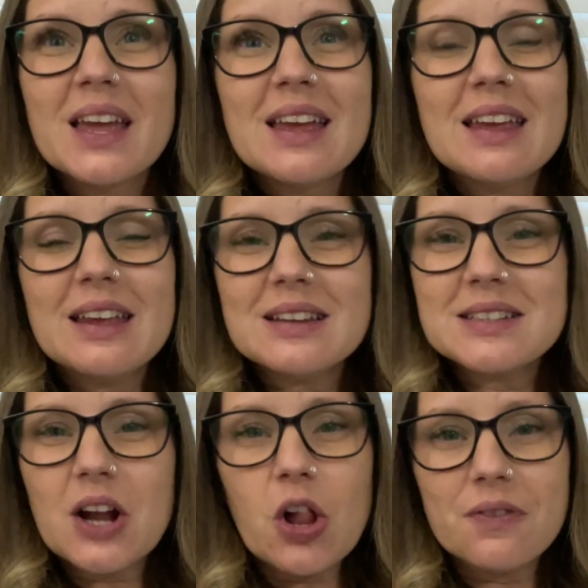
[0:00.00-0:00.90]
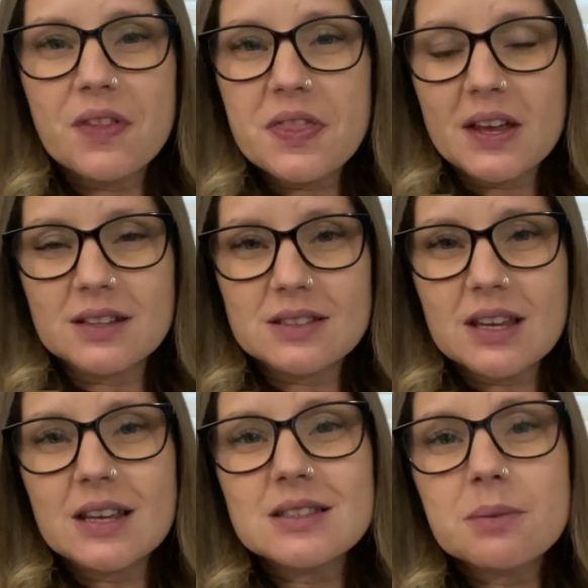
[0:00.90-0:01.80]
he did all of the things that
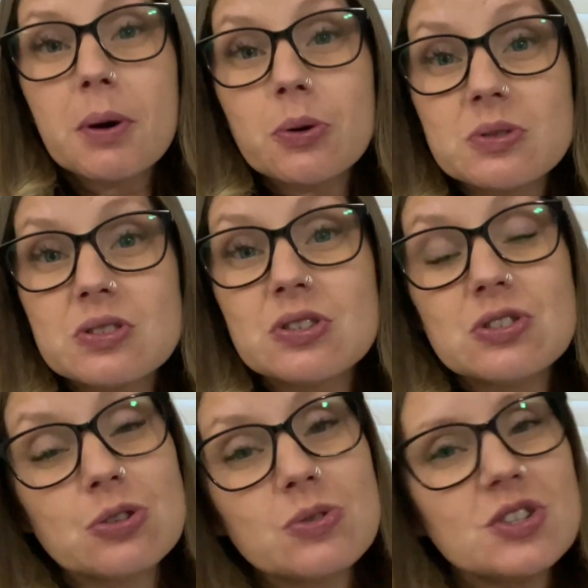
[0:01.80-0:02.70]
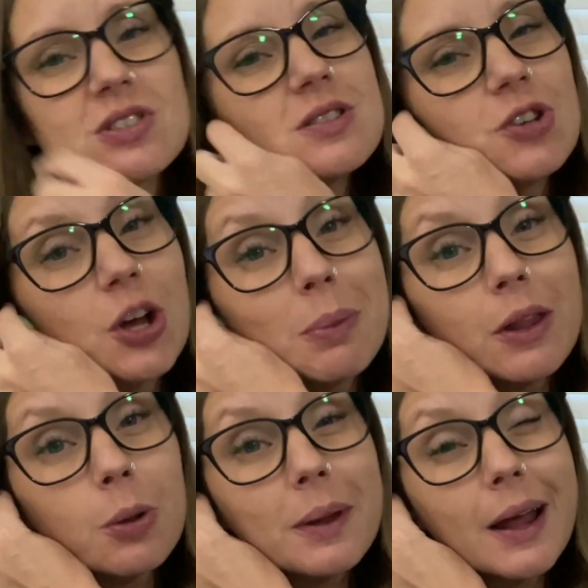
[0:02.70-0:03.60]
he's supposed to do. It just took him a
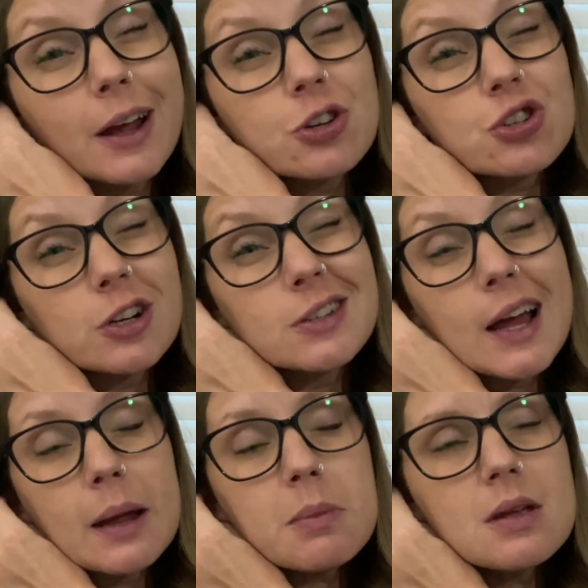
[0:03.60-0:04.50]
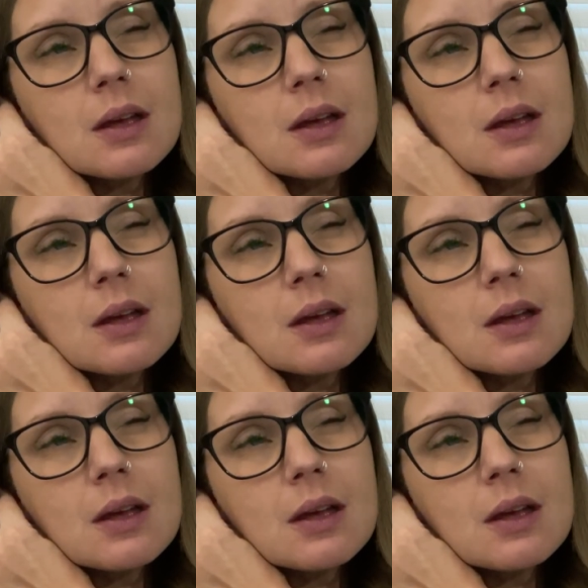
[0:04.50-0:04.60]
little bit of extra time.